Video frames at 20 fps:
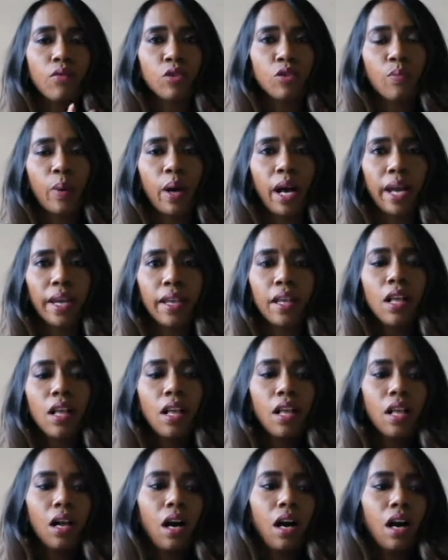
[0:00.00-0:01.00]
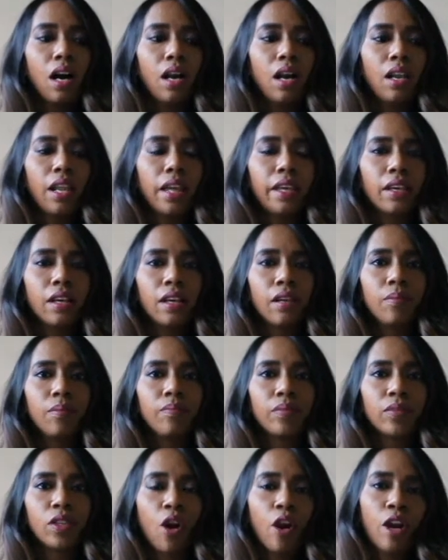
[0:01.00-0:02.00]
to buy
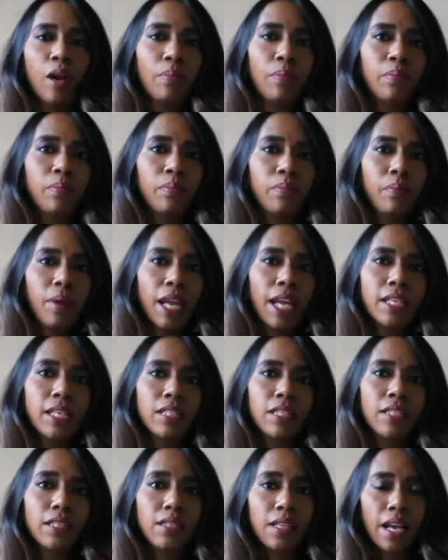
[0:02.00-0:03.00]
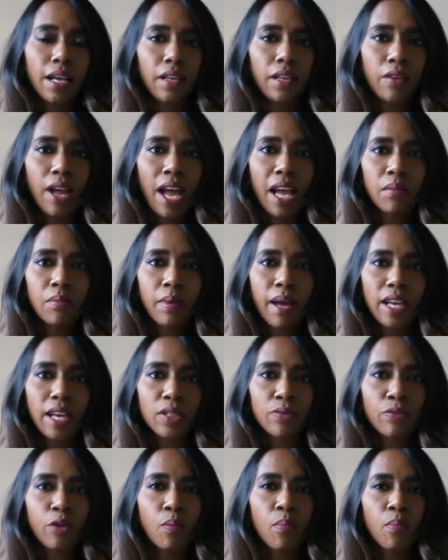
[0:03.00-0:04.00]
Europe-made designer
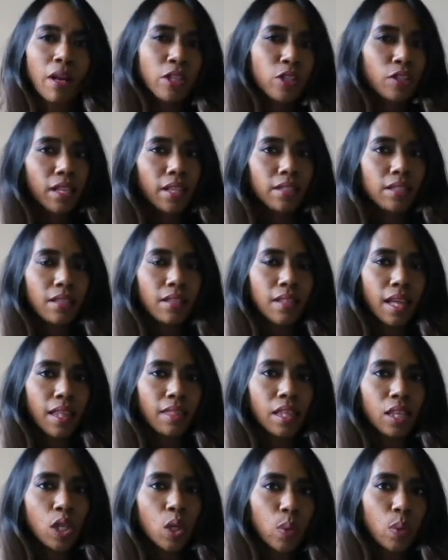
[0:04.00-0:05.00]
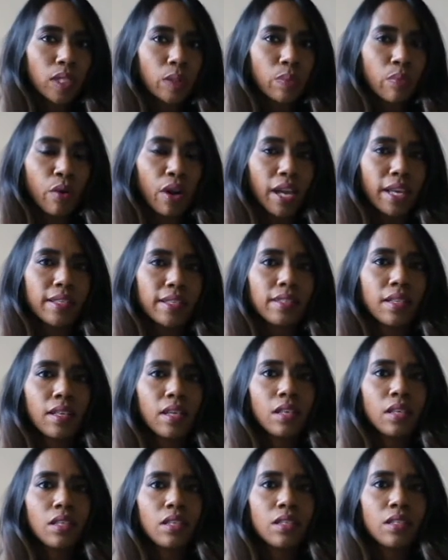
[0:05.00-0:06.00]
handbags for much lesser than the US price,
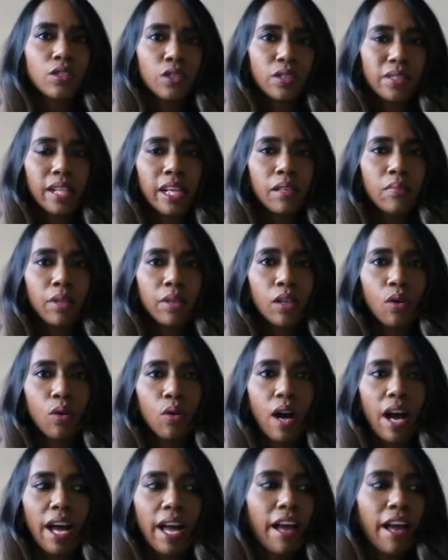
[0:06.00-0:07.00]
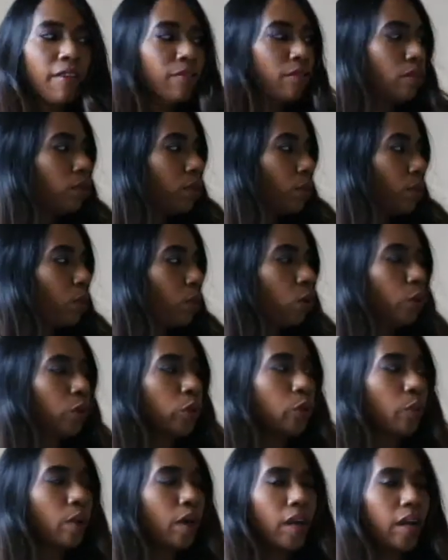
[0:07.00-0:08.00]
just let me know. I have the
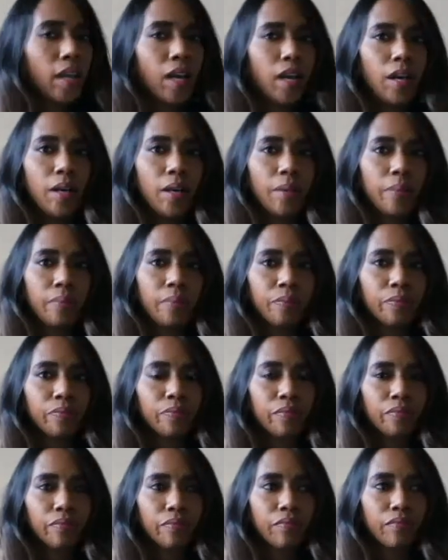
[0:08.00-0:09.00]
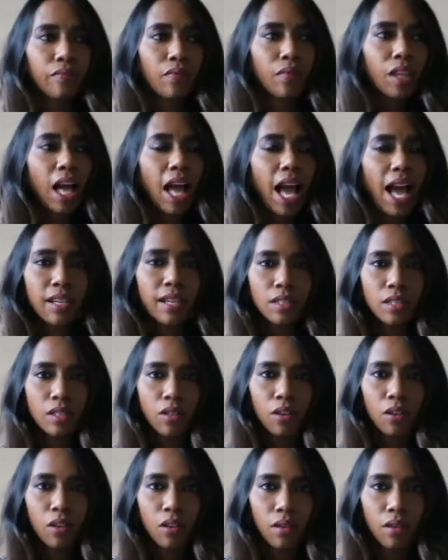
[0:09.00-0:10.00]
both my
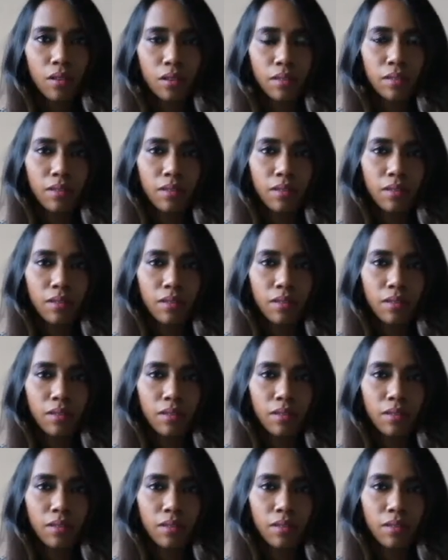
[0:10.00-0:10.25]
Antigone,